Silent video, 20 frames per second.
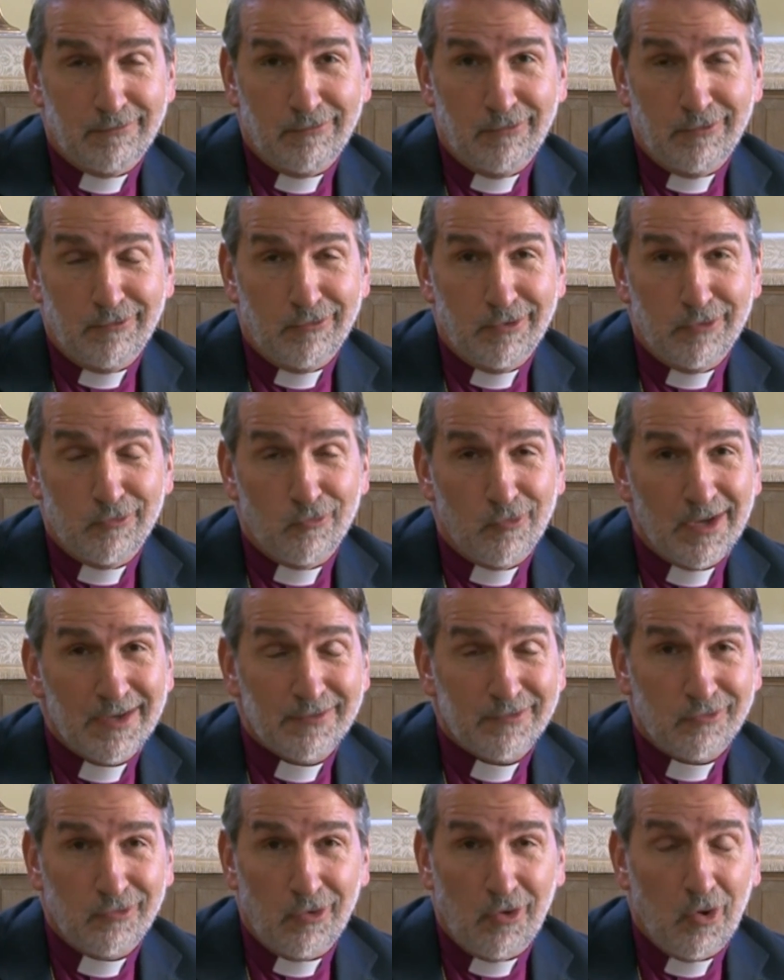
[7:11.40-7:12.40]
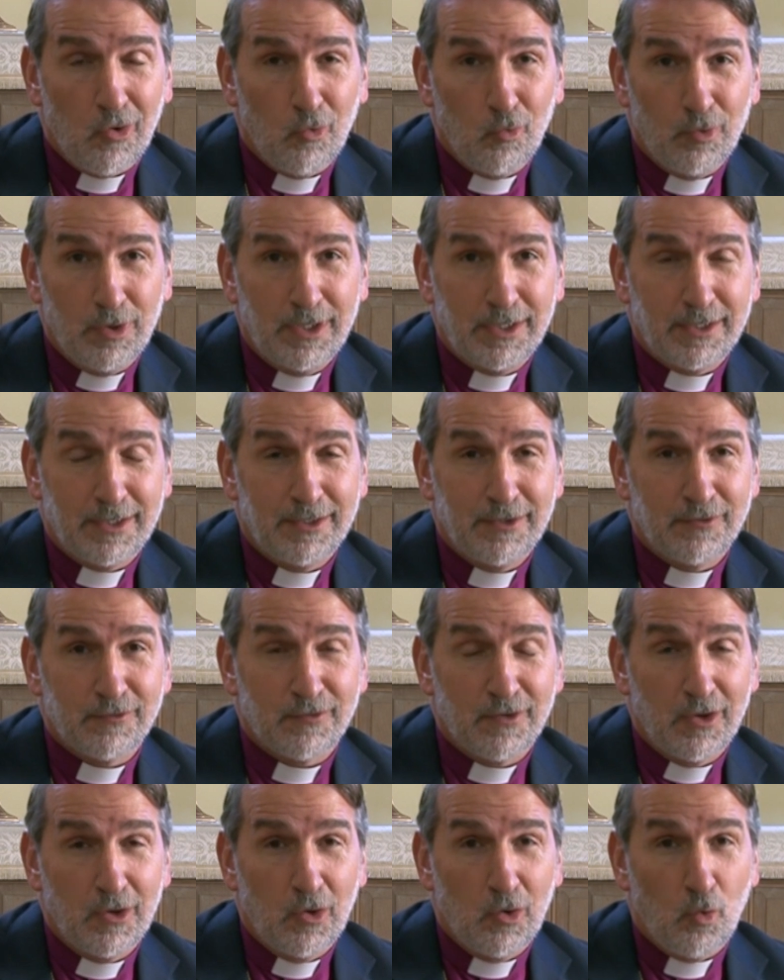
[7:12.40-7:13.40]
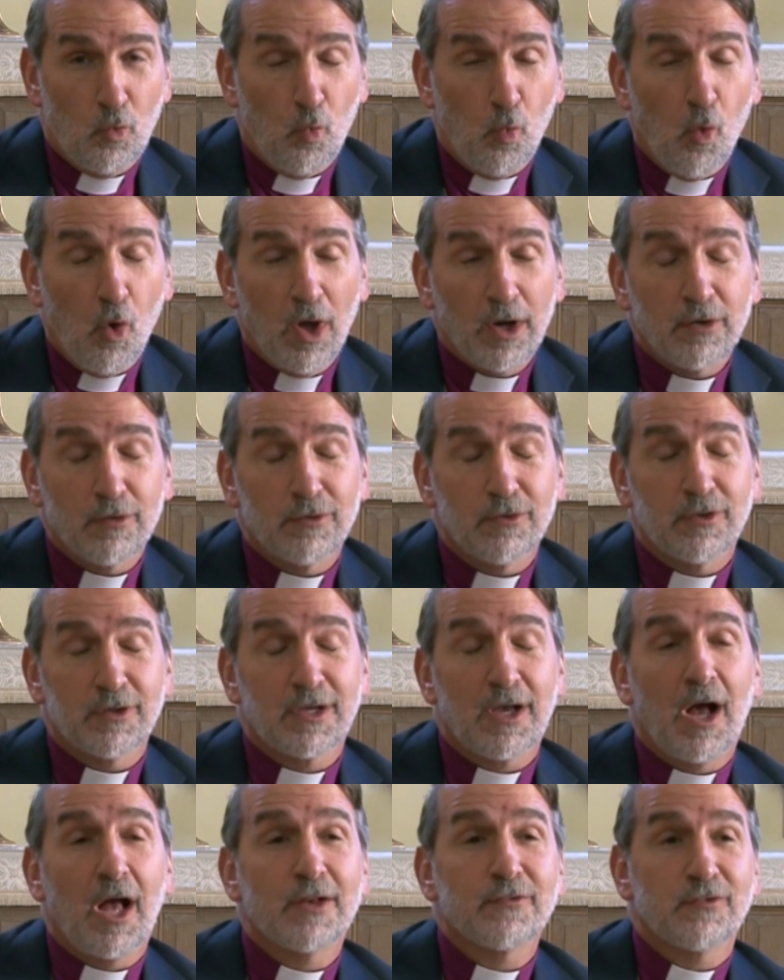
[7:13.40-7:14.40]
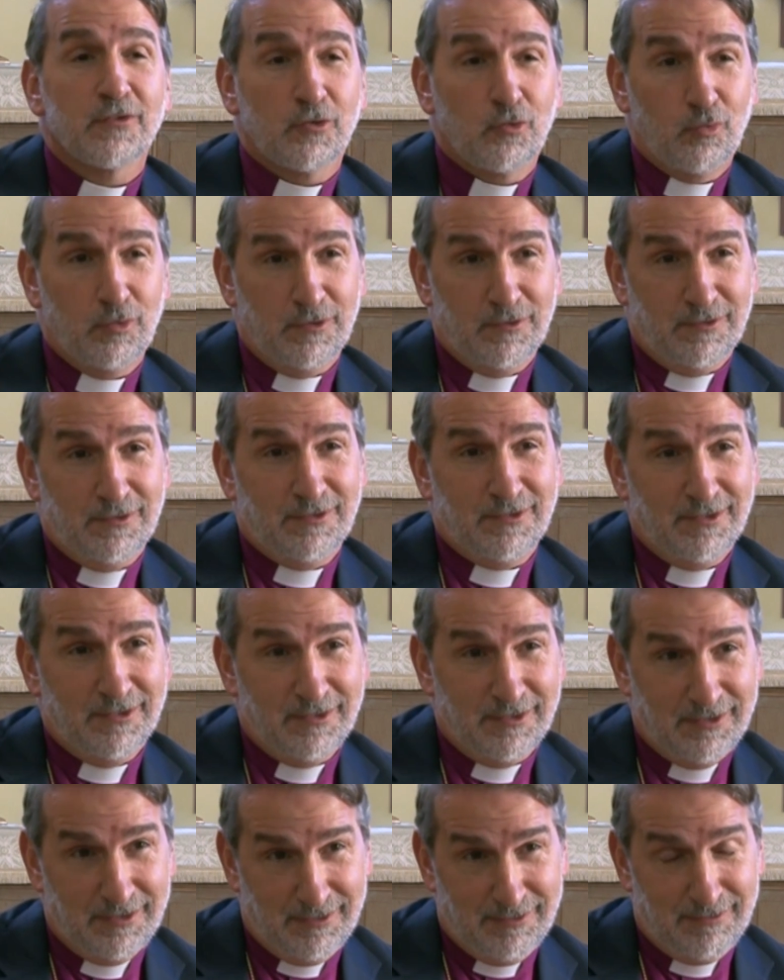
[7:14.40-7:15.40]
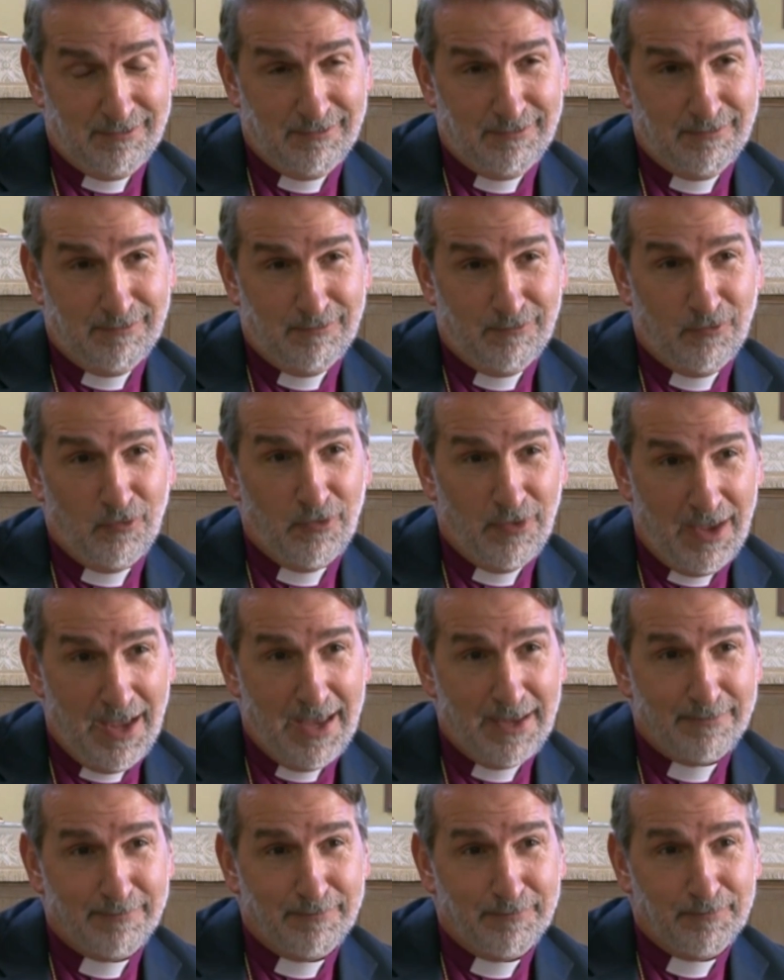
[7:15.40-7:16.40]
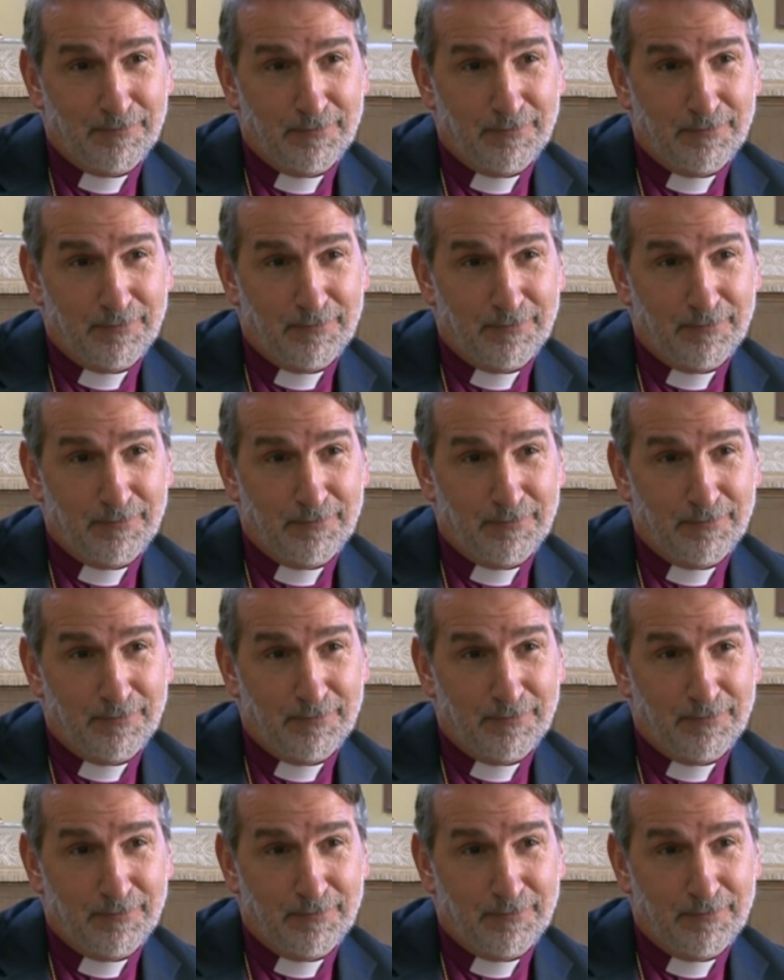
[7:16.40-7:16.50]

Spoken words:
we wrestled all week, is what are the consequences for that?